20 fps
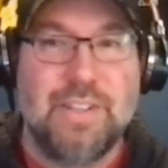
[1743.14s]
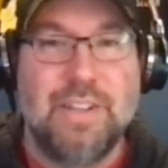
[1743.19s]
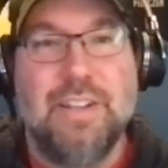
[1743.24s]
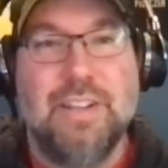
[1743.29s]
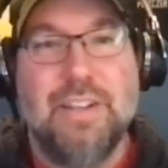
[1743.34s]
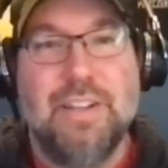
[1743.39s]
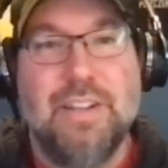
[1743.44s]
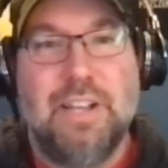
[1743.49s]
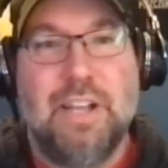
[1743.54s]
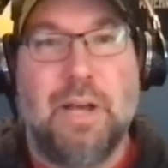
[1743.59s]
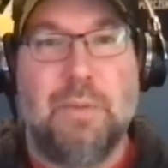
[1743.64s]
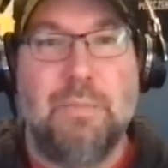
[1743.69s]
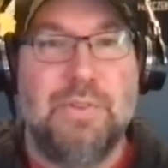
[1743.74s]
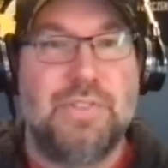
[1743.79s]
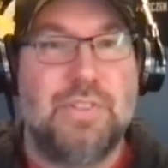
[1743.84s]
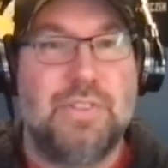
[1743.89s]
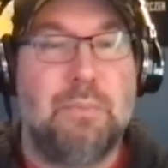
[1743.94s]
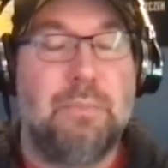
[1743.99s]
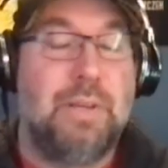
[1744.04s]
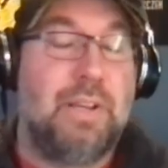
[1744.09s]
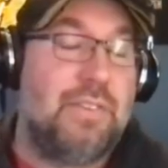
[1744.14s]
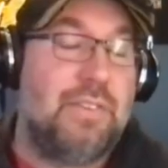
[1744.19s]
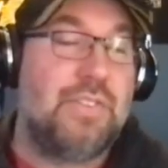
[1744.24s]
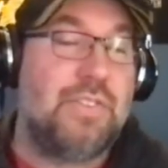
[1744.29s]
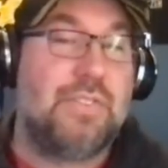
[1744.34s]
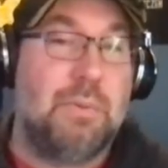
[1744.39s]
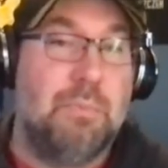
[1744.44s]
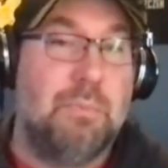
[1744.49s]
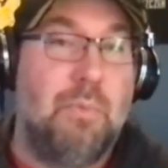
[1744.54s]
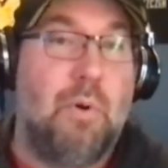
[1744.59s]
I'm using because it's a
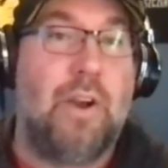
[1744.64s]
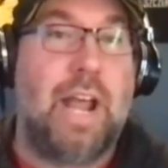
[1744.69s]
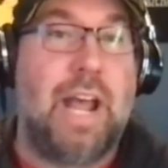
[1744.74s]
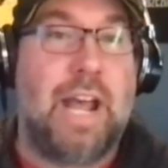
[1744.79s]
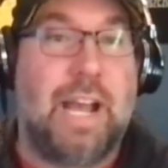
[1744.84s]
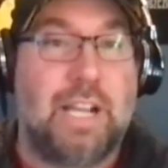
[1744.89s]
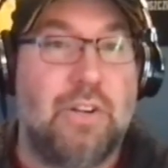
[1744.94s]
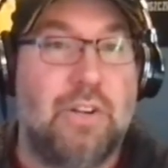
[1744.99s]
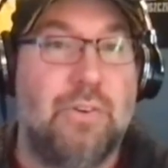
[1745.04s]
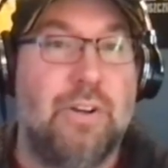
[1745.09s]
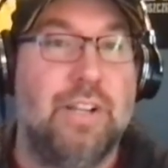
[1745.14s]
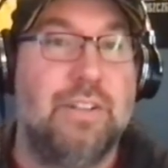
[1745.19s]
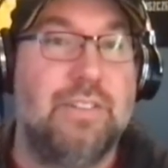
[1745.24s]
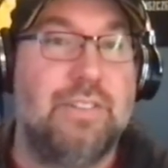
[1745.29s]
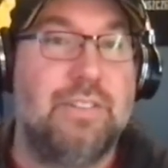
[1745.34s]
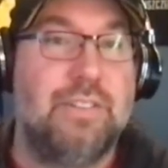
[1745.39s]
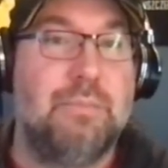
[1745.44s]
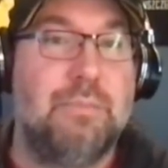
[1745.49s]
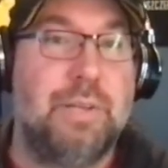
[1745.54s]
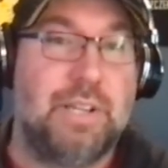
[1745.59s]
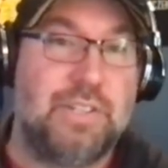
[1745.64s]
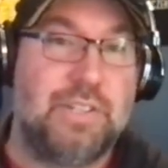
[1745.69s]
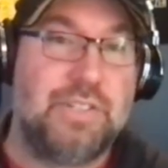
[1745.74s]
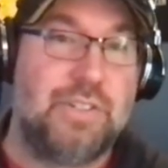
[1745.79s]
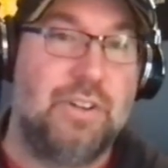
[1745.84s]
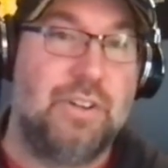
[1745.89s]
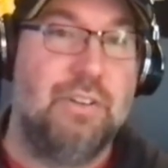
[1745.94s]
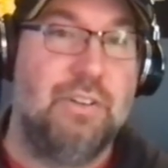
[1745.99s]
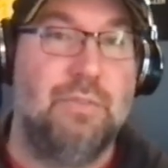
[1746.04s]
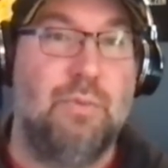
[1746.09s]
more accurate picture
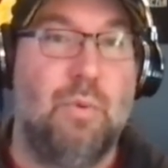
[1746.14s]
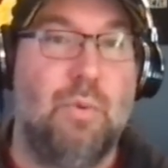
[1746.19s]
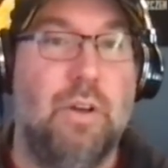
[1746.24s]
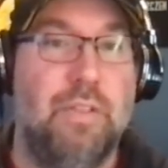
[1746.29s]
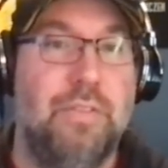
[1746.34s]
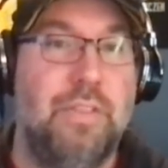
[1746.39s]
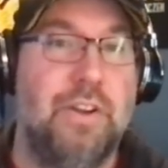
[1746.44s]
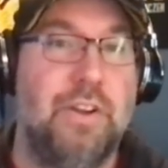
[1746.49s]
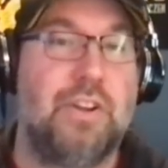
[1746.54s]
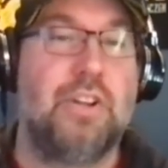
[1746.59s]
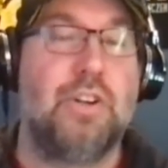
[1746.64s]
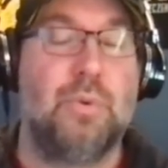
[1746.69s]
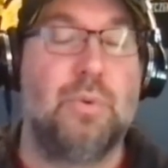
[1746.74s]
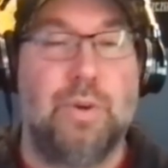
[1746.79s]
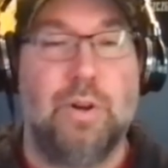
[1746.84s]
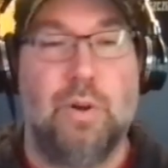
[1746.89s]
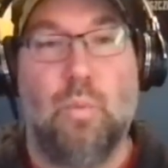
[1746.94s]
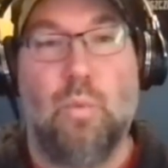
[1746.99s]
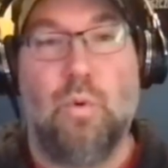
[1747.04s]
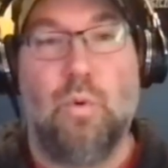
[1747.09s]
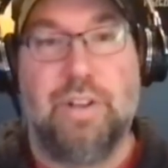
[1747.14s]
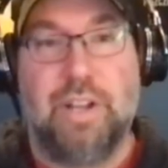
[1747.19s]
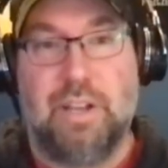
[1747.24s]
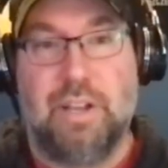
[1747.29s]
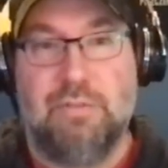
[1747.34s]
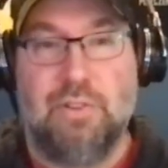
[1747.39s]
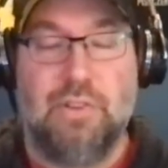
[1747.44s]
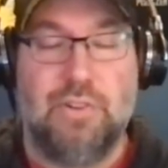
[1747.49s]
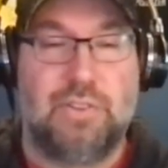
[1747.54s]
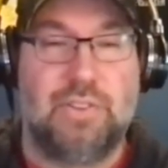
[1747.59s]
of what their career would have
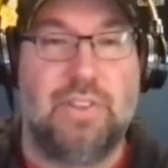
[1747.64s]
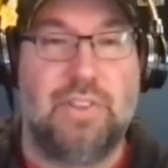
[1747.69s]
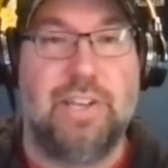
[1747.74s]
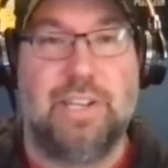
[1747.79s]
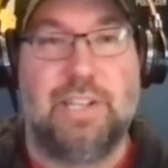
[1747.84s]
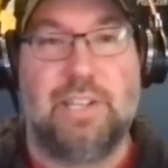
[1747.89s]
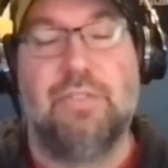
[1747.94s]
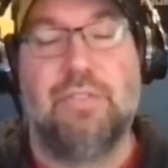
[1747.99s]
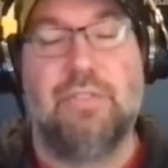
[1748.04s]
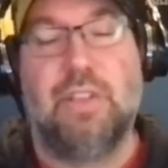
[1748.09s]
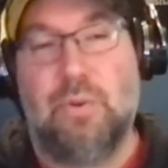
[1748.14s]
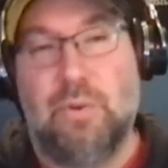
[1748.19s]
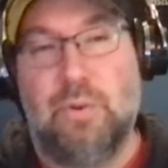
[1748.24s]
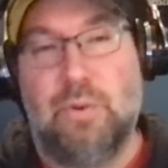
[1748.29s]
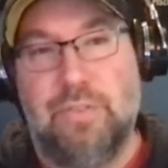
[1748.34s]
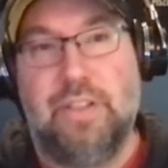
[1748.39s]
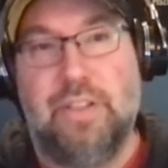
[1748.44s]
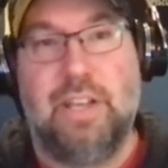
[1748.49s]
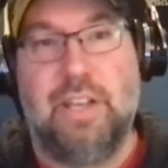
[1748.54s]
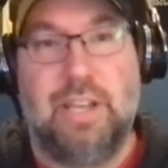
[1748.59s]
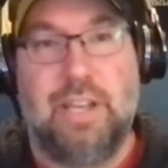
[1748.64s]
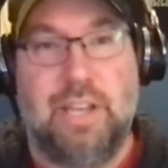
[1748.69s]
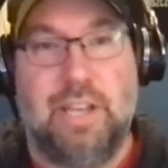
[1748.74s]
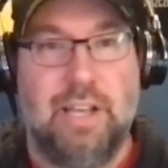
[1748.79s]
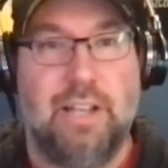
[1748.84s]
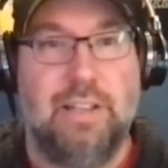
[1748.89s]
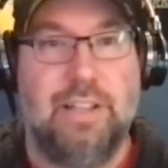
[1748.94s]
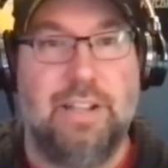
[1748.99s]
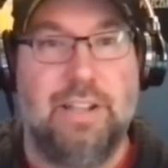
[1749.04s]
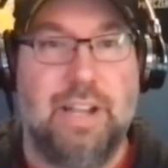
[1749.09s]
looked like if they were in the AL
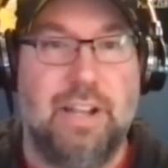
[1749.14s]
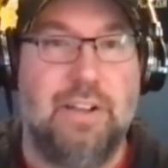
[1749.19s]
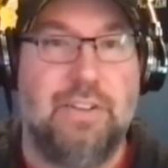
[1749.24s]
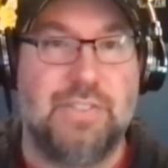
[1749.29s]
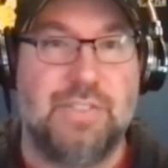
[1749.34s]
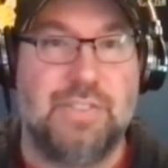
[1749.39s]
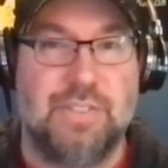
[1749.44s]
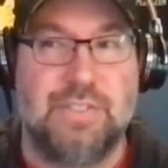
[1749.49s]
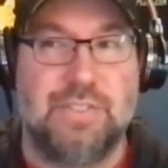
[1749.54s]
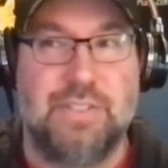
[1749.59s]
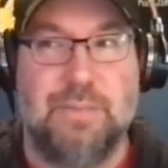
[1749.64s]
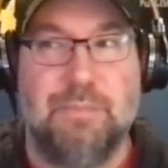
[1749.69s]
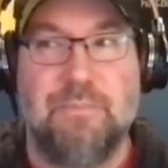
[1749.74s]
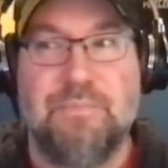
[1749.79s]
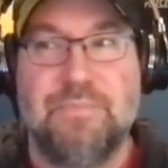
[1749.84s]
and NL system.